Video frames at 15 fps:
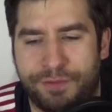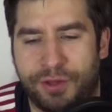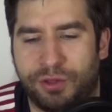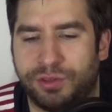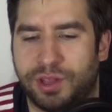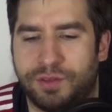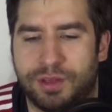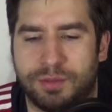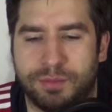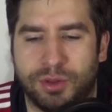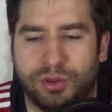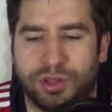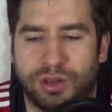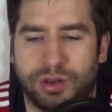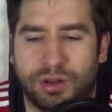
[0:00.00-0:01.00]
NFL's Giving
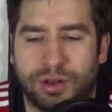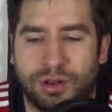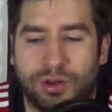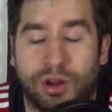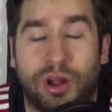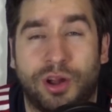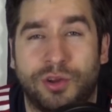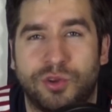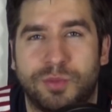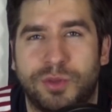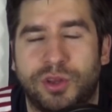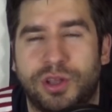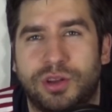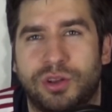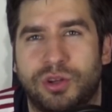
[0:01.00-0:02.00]
$100
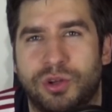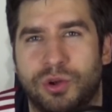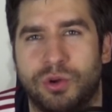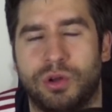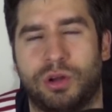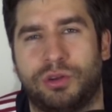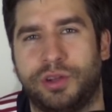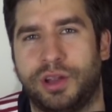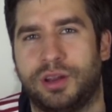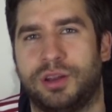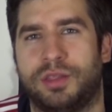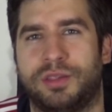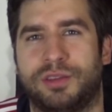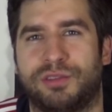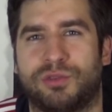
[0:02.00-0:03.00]
million to Who. I'll link
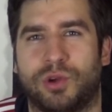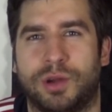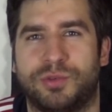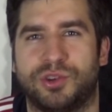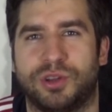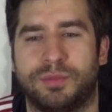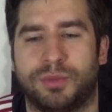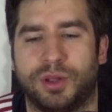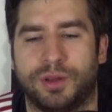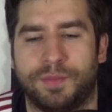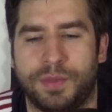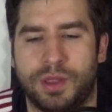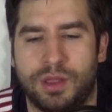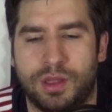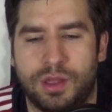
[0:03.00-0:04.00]
it in the description, but
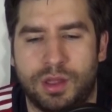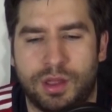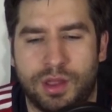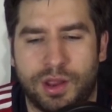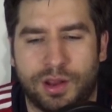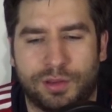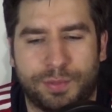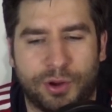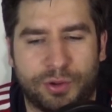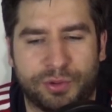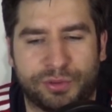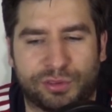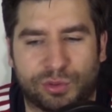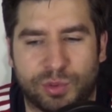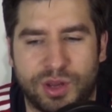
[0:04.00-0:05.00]
it's been
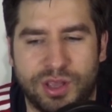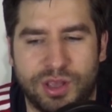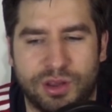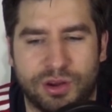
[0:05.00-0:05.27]
almost 3